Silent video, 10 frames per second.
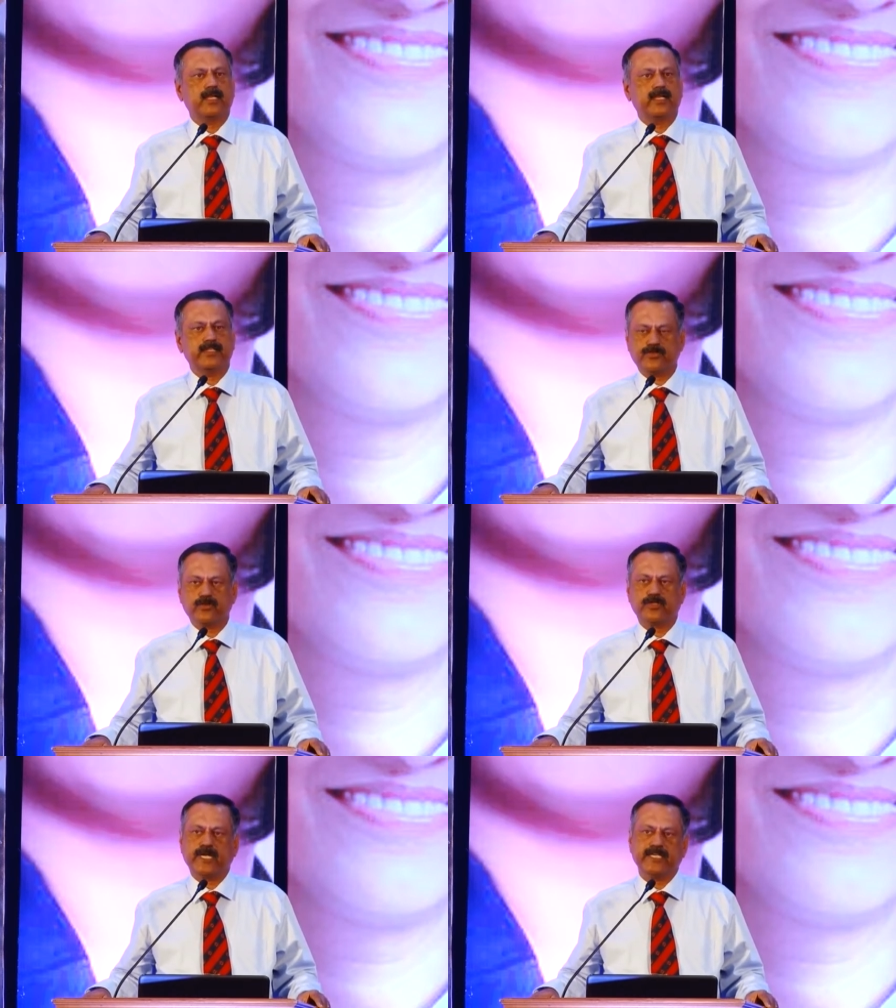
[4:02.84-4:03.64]
in the
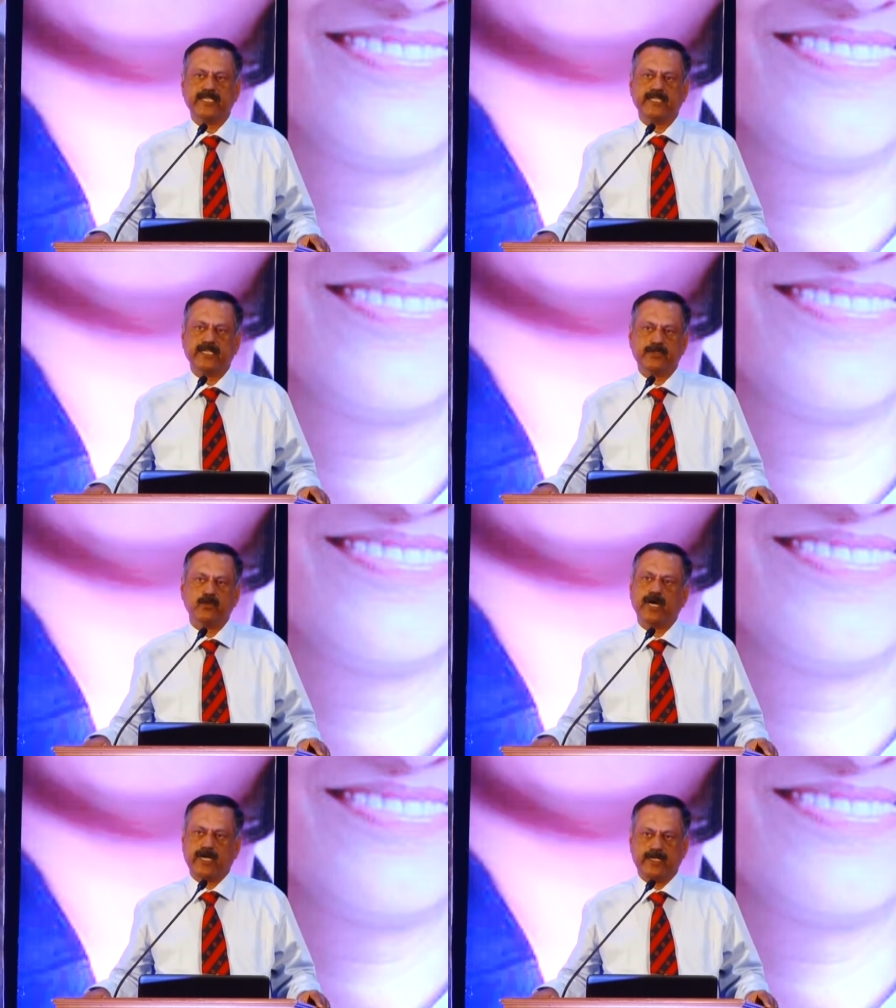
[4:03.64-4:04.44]
society that
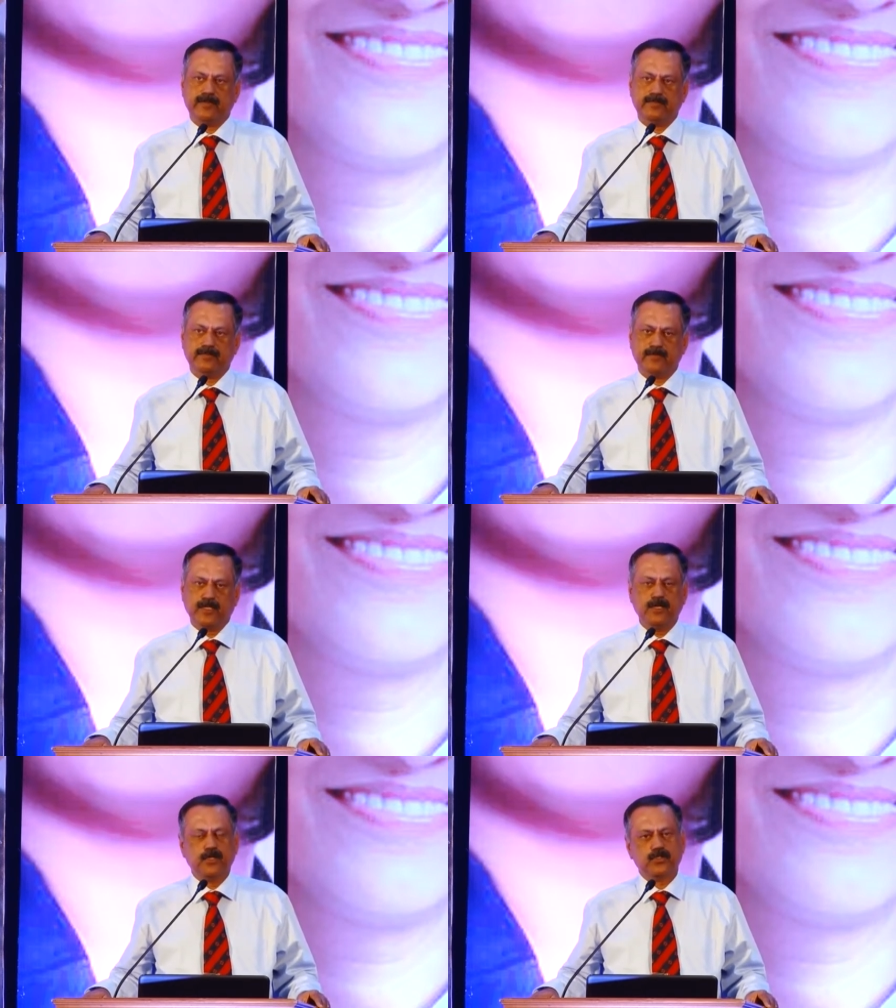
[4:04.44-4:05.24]
you are in.
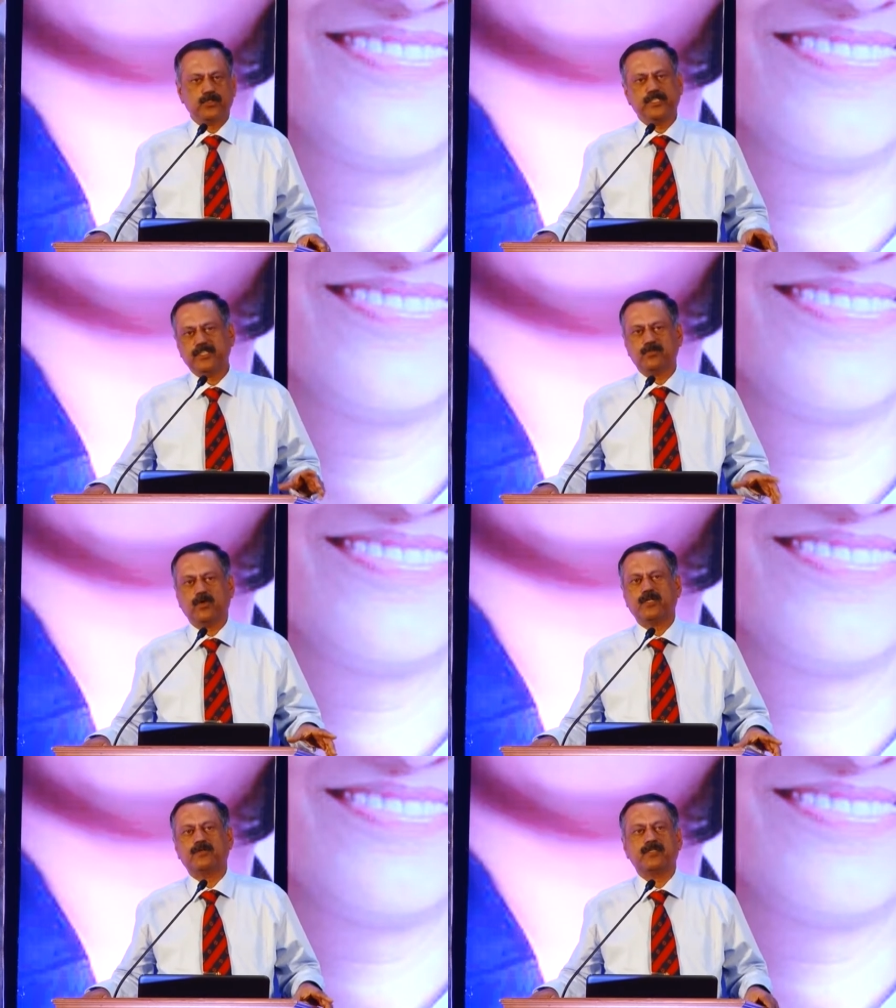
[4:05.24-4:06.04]
So this is
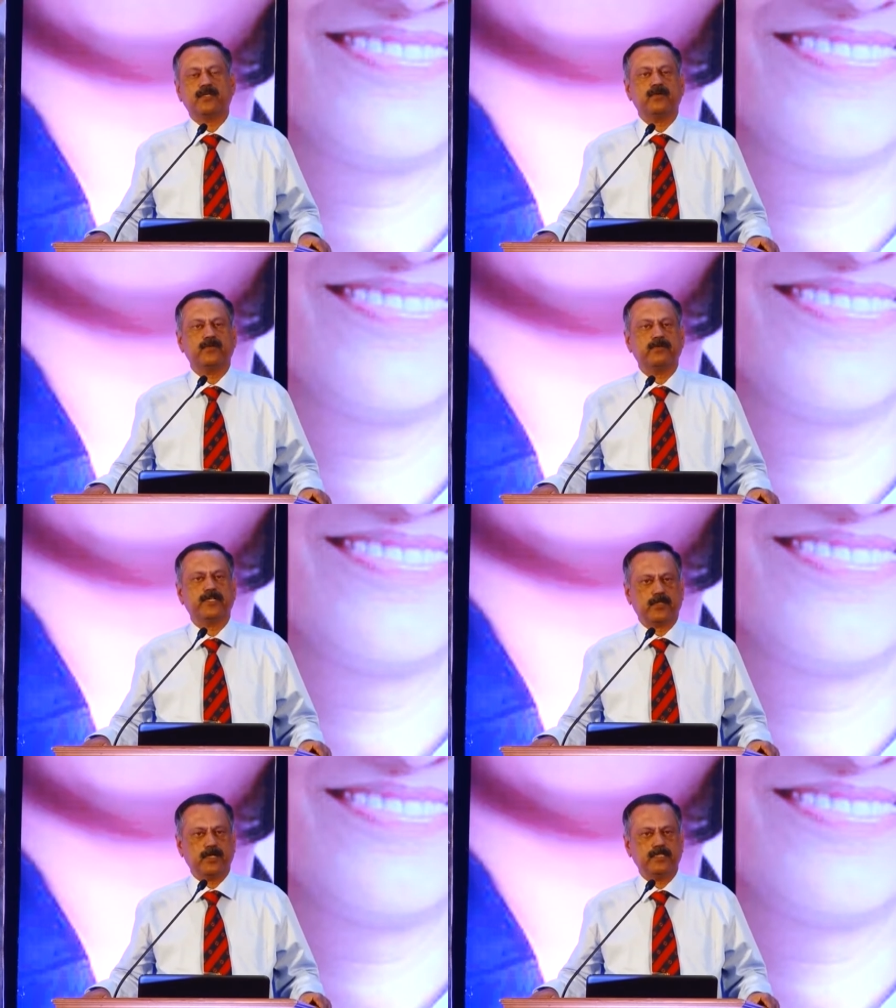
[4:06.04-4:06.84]
what we
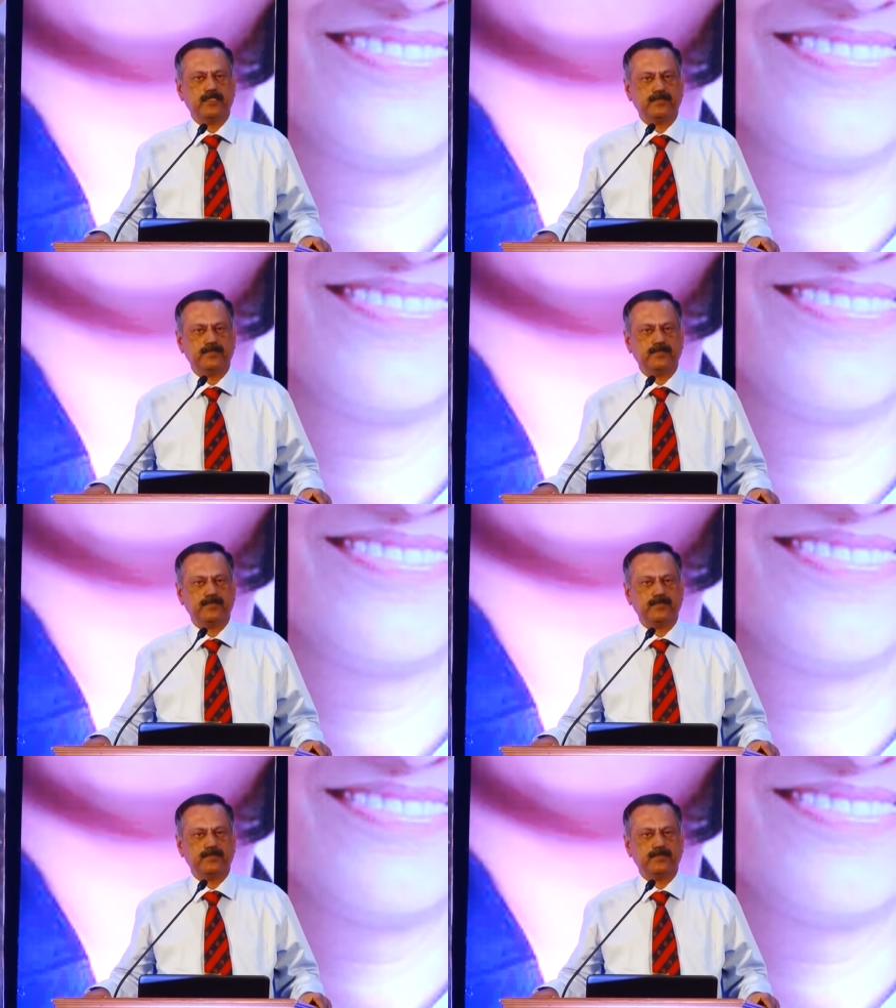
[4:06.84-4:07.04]
were taught.